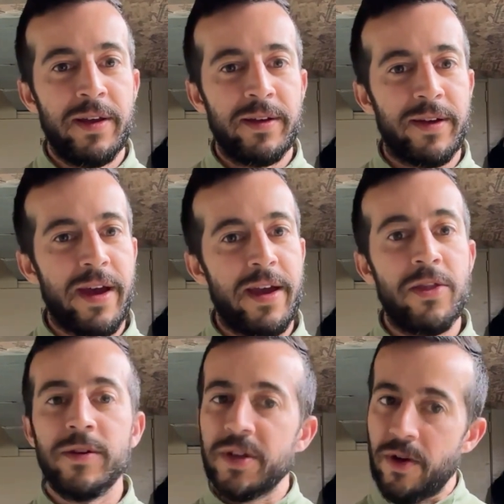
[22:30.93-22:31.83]
Okay,
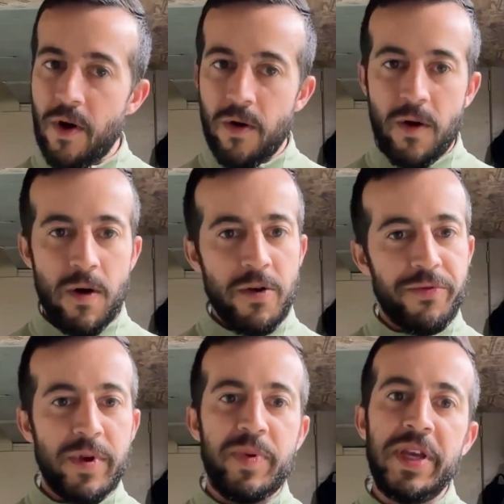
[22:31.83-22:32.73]
and those are all
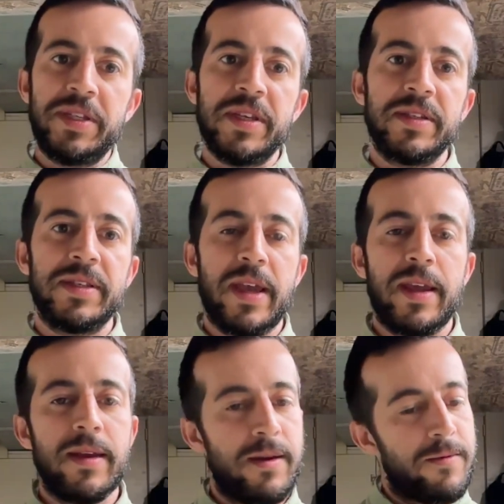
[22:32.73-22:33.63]
three pieces.
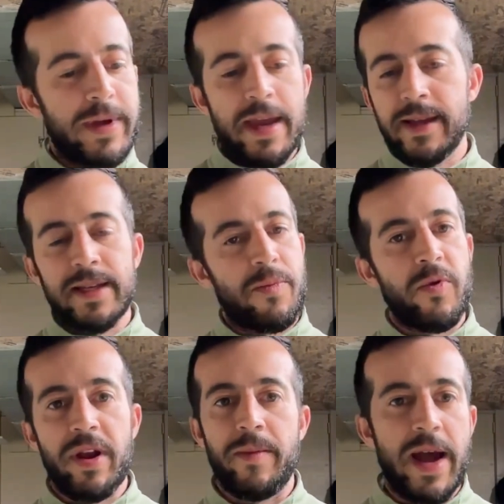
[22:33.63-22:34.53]
Like, we can't
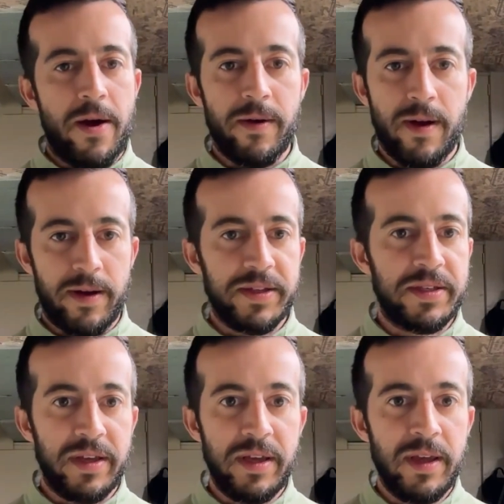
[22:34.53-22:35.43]
separate them out,
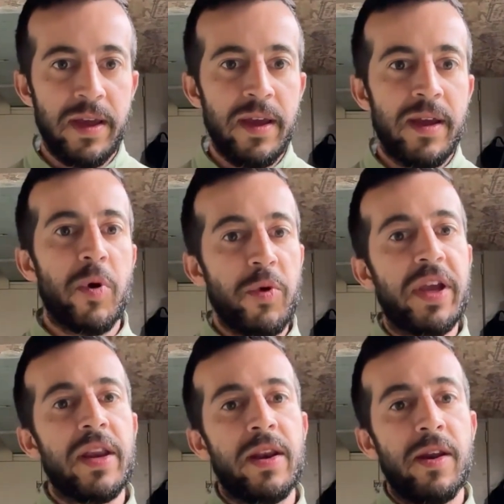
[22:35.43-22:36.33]
honestly, but we
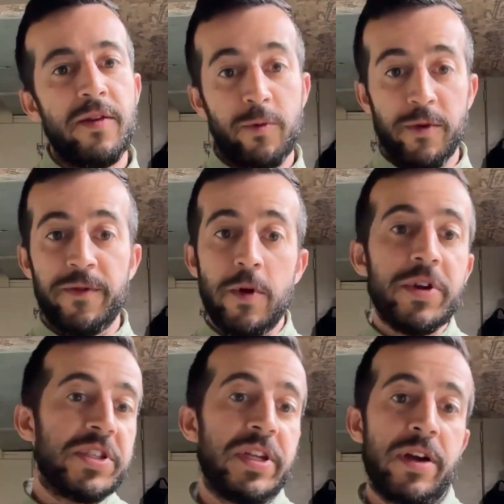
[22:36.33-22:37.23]
can, if we're
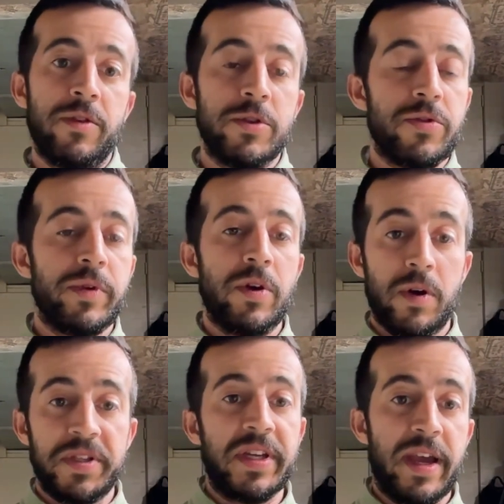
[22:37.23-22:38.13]
focusing on those three
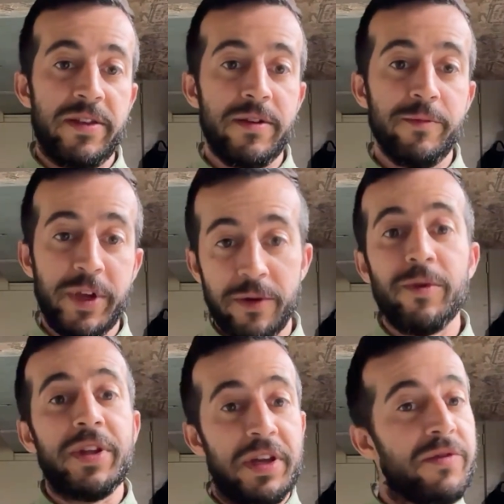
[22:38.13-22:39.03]
all together, we can
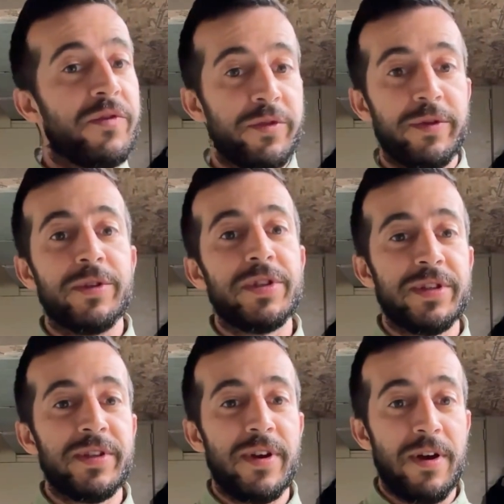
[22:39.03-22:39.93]
really
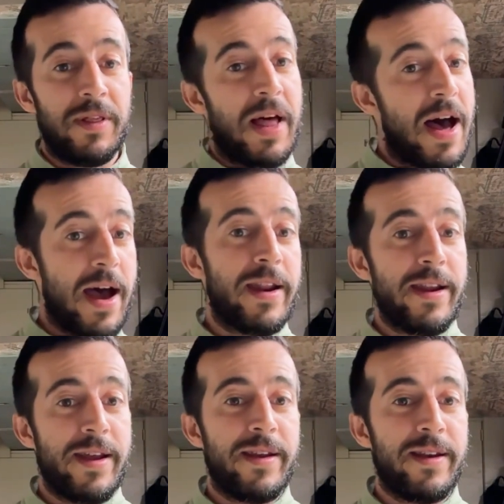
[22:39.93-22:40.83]
influence a lot
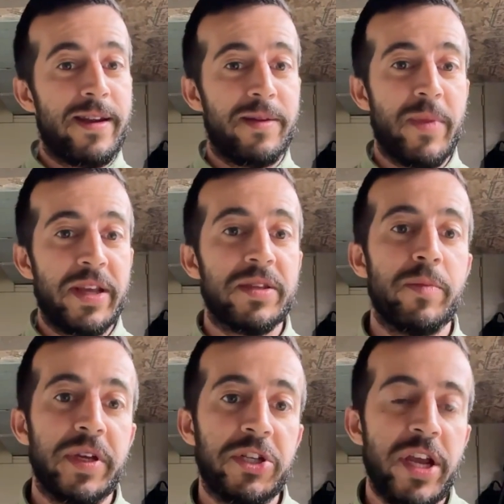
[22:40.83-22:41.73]
and make some
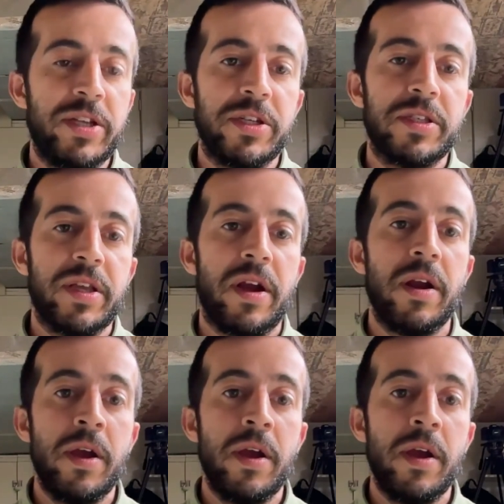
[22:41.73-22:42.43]
big changes there.